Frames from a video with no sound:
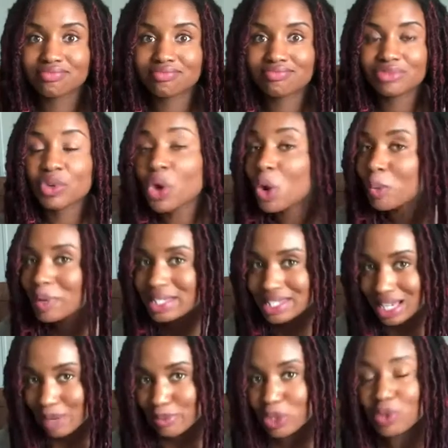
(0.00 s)
You opened
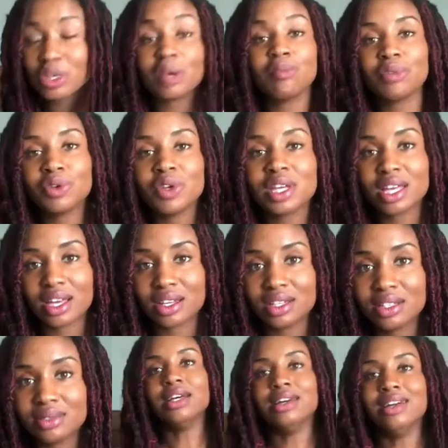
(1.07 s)
up, you
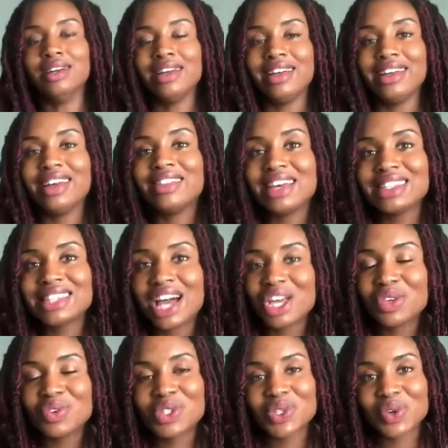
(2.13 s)
communicated. And that's how you
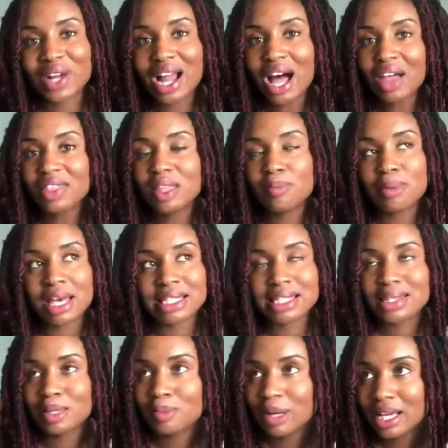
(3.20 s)
sort out the best and
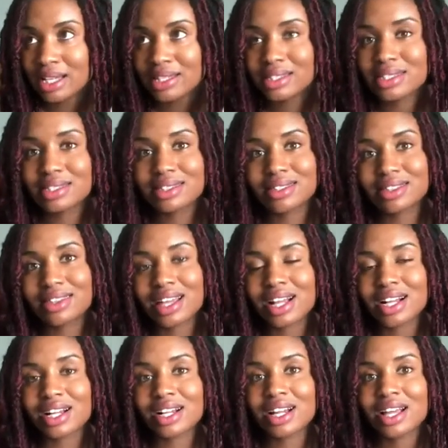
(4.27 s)
the butts.
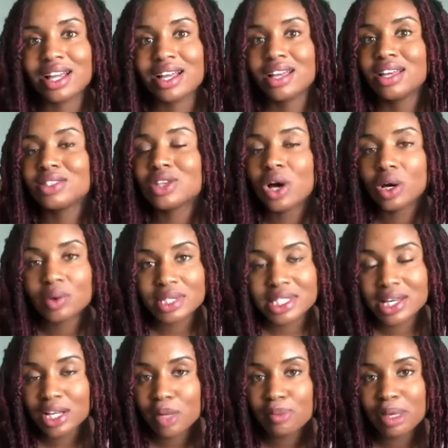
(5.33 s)
There is always
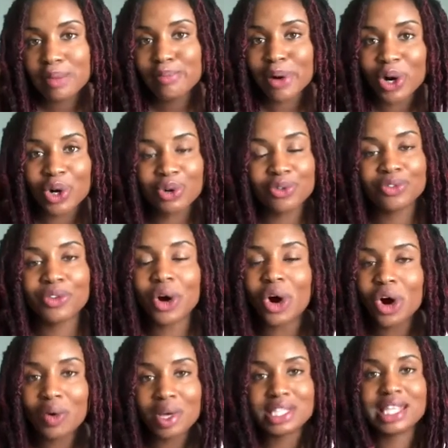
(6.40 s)
going to be both,
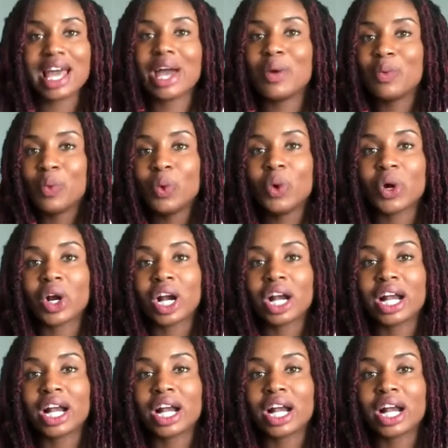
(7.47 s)
always at war.